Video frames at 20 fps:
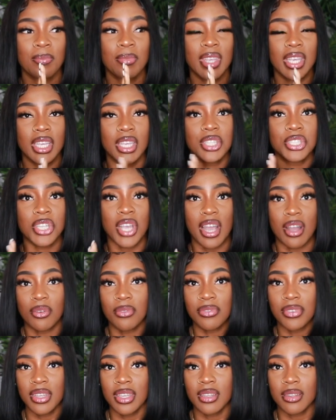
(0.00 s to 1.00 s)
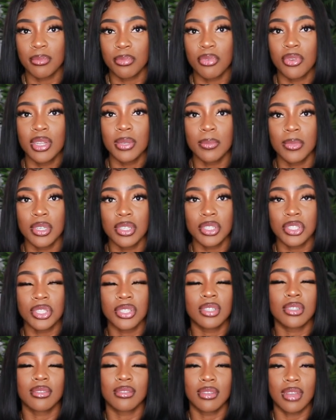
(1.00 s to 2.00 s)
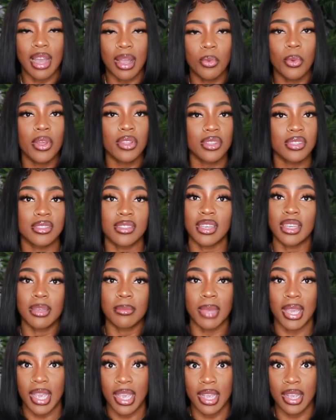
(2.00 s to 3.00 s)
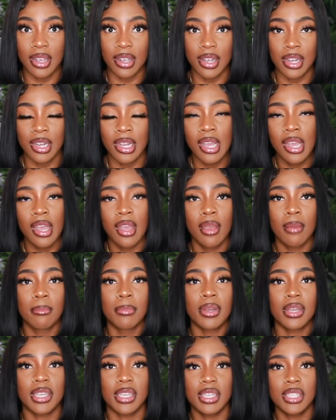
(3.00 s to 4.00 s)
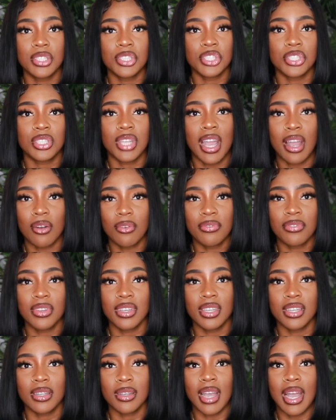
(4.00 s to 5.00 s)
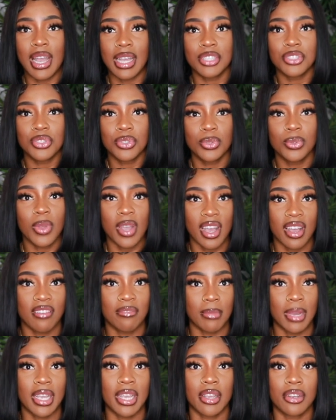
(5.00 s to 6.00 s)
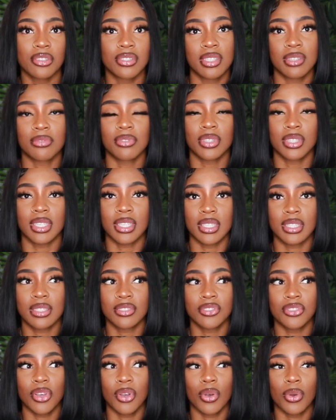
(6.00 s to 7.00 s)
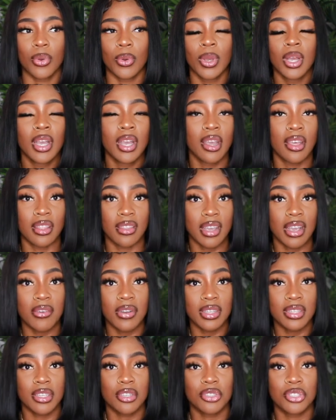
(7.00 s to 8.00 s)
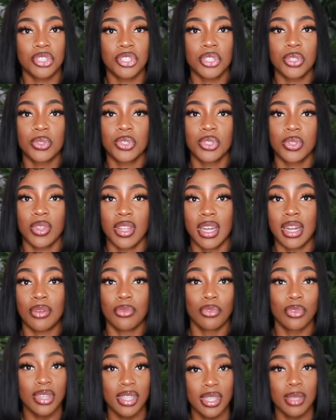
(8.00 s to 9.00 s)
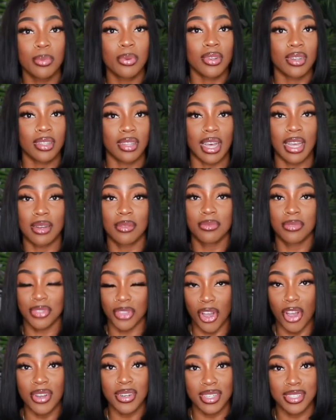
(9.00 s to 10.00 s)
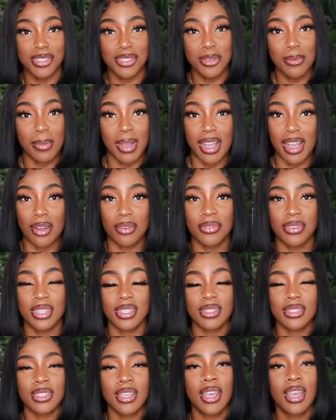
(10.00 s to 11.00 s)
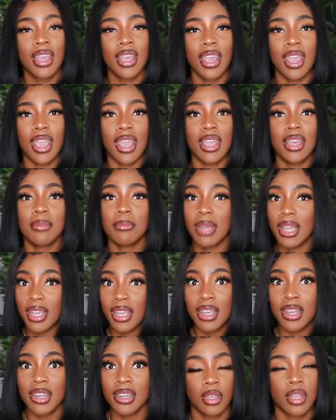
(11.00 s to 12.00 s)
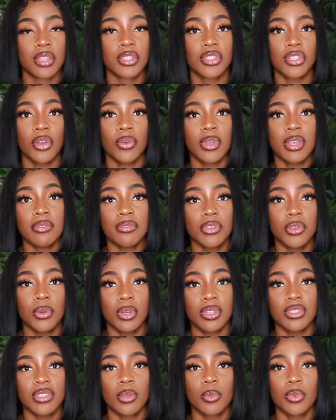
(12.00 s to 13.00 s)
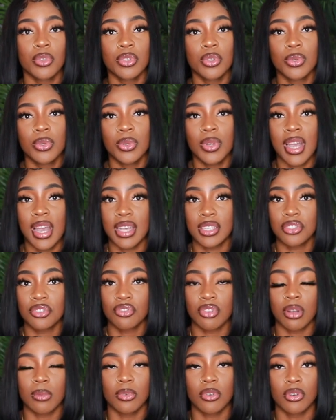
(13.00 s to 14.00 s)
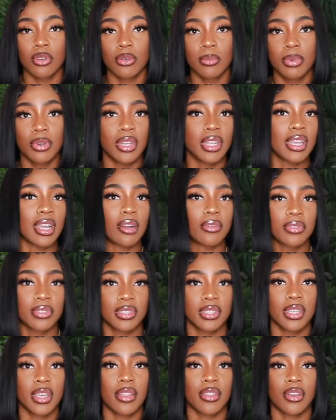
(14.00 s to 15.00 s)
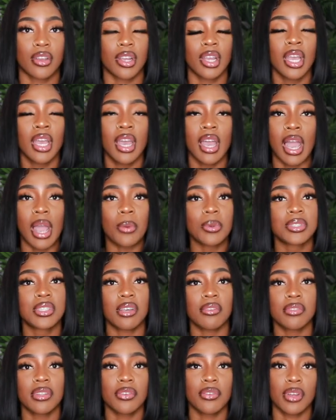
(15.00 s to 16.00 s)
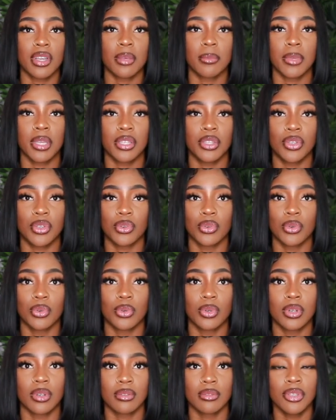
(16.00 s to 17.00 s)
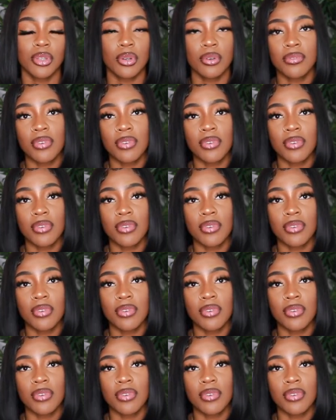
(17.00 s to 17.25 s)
each outfit, pretty much, I wear the same hair, but each outfit, I do have my hair differently. So that right there just shows you that I really put a lot of thought into my outfits and my hair. So if you are someone who has trouble putting outfits together, I would definitely recommend you, you know,